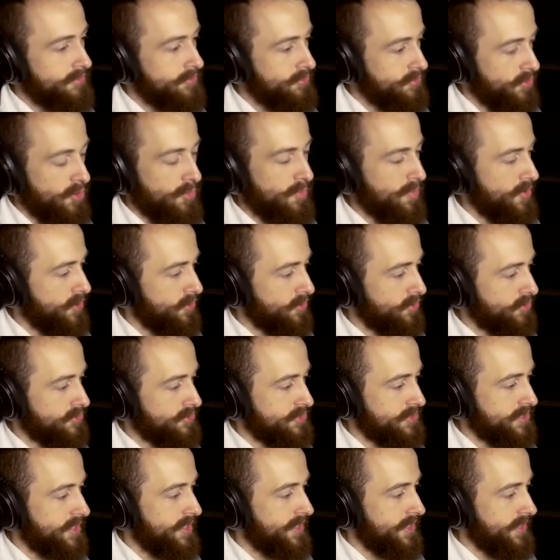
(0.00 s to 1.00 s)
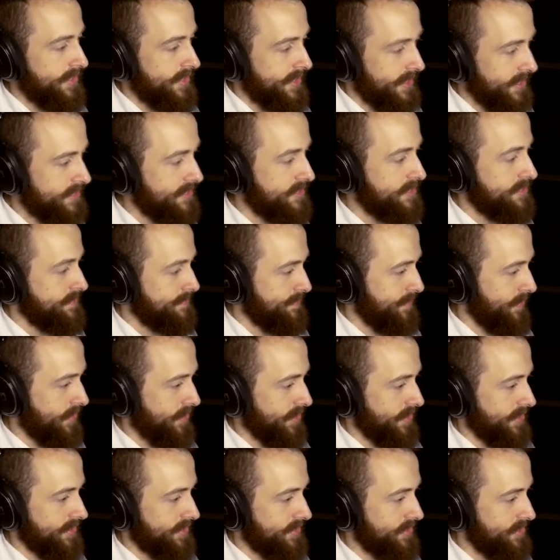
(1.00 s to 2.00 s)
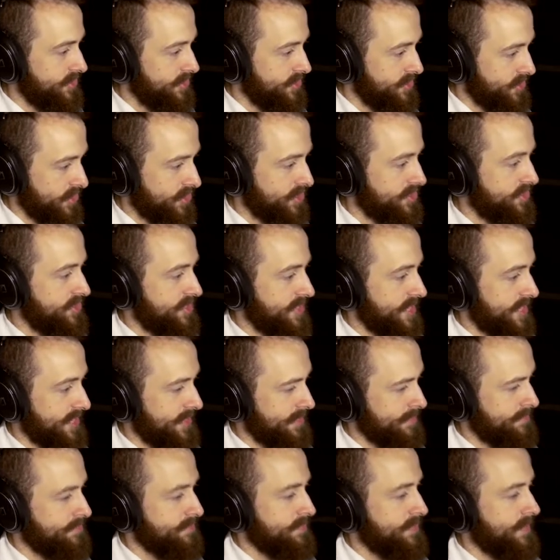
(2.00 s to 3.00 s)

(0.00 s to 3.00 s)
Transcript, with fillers: No murders in this park. Just saying.